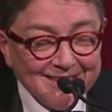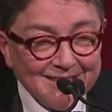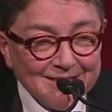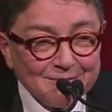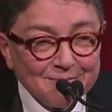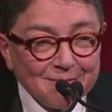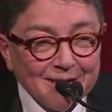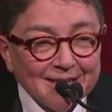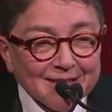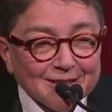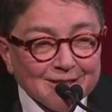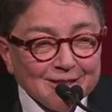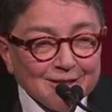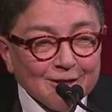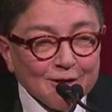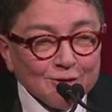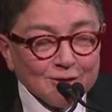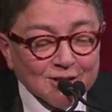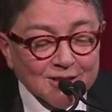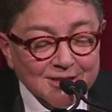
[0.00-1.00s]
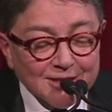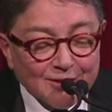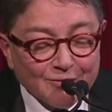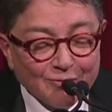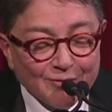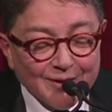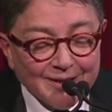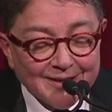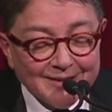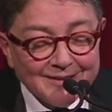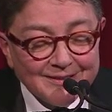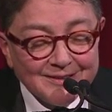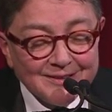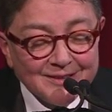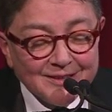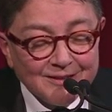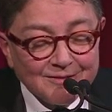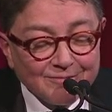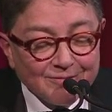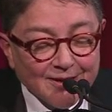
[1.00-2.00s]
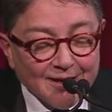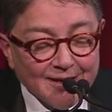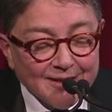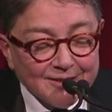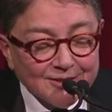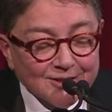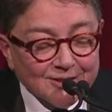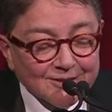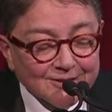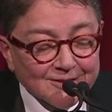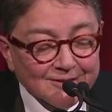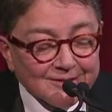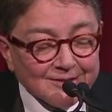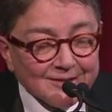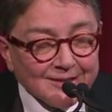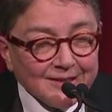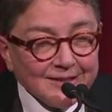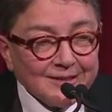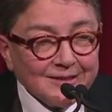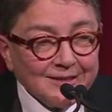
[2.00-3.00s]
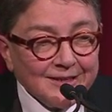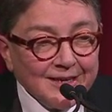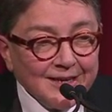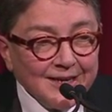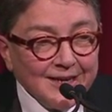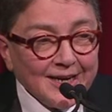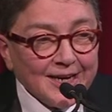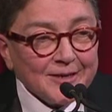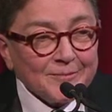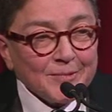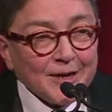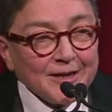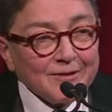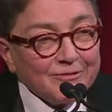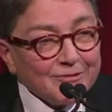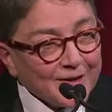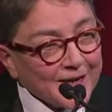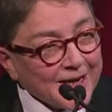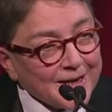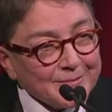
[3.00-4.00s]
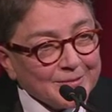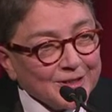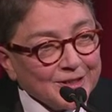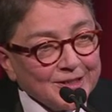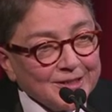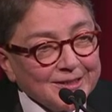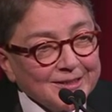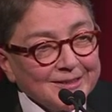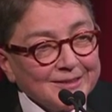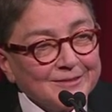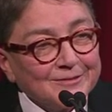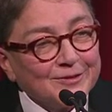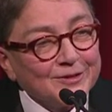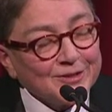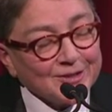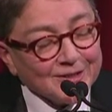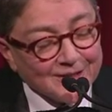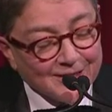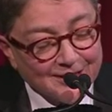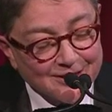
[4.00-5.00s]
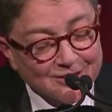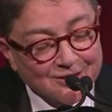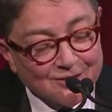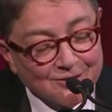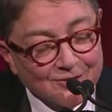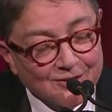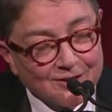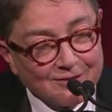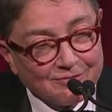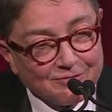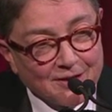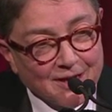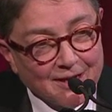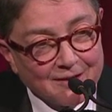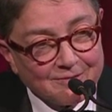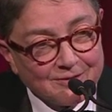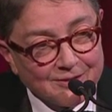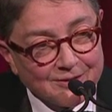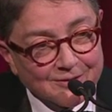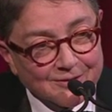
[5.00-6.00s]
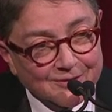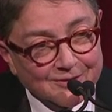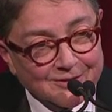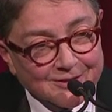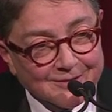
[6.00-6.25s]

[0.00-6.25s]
my closest friend, advisor, and my family for the last 35 years.